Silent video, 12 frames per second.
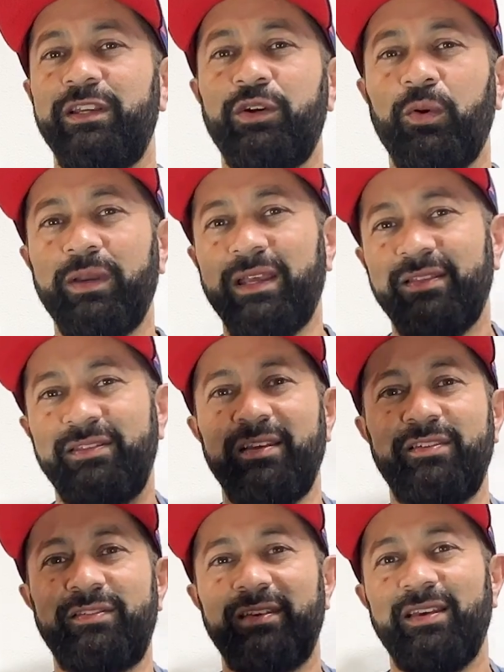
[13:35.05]
You don't get
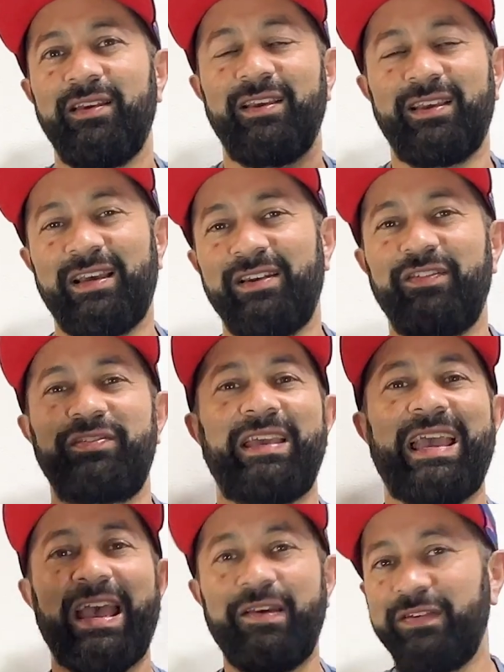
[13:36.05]
this kind of
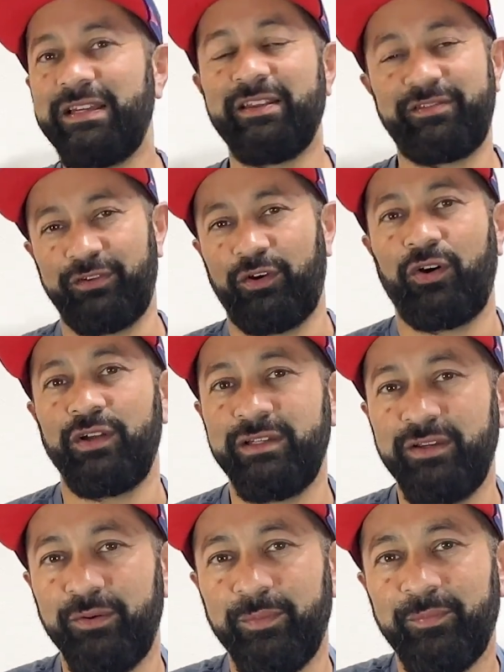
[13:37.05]
heaviness on
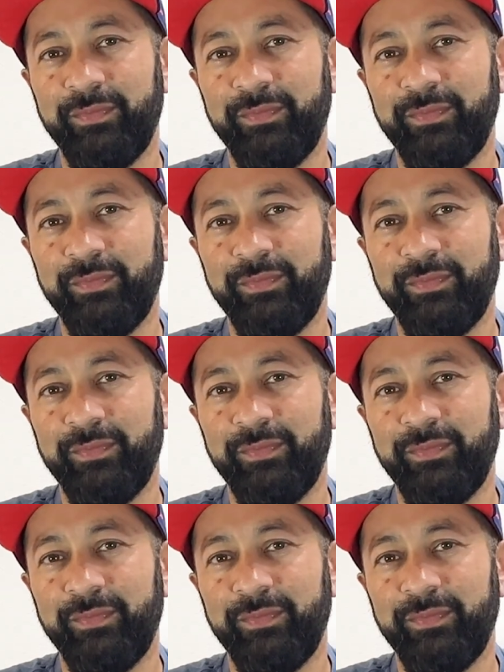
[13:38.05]
you.